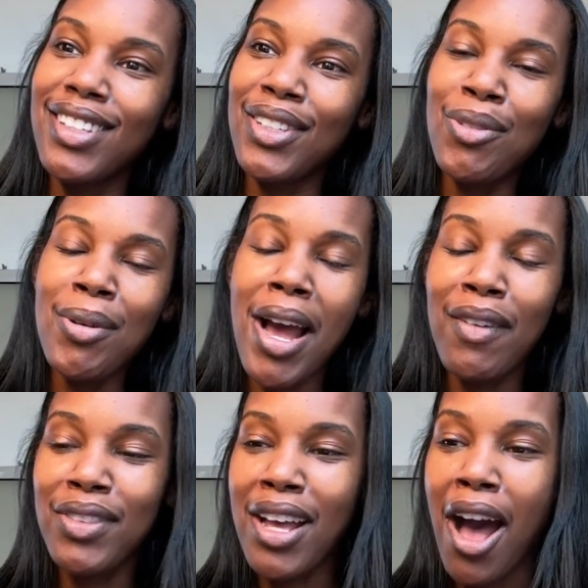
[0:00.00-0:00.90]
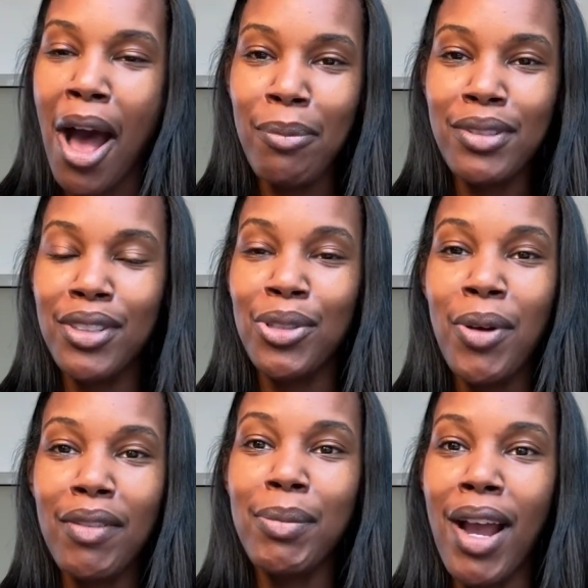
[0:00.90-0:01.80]
You have
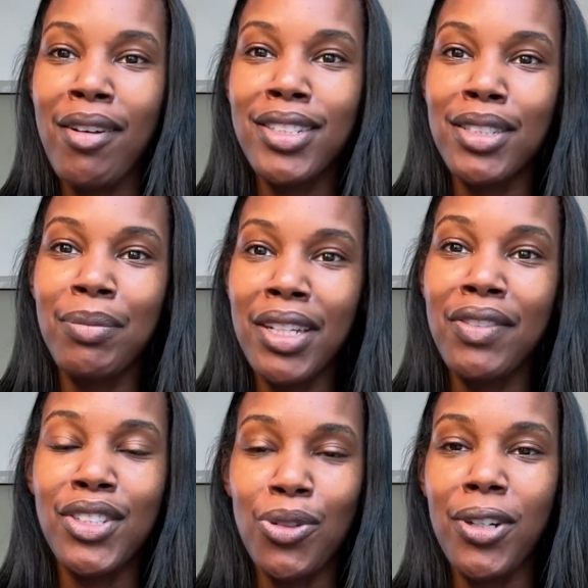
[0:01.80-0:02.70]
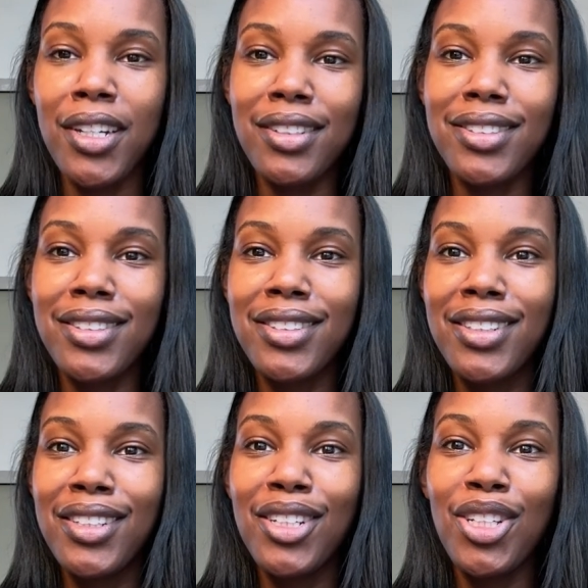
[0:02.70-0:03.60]
the power to be victorious.
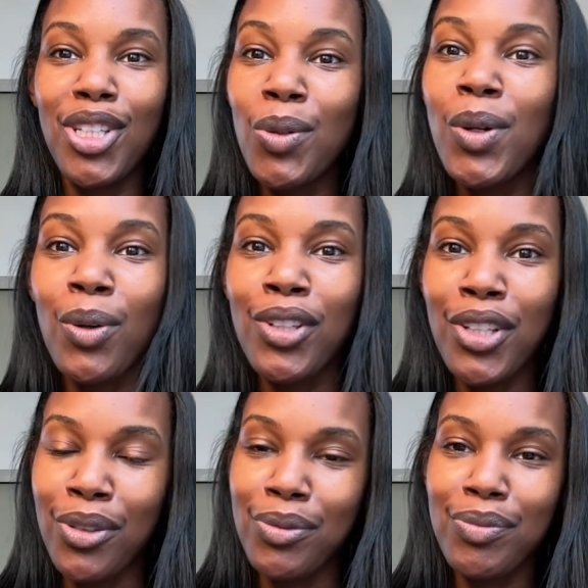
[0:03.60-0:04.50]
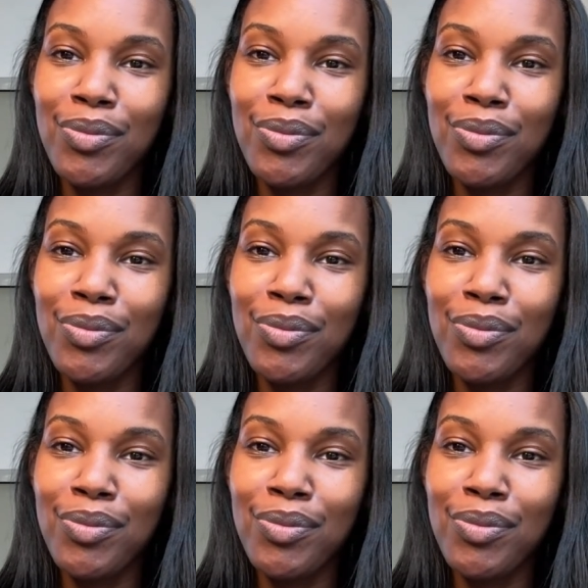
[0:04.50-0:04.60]
You and only you.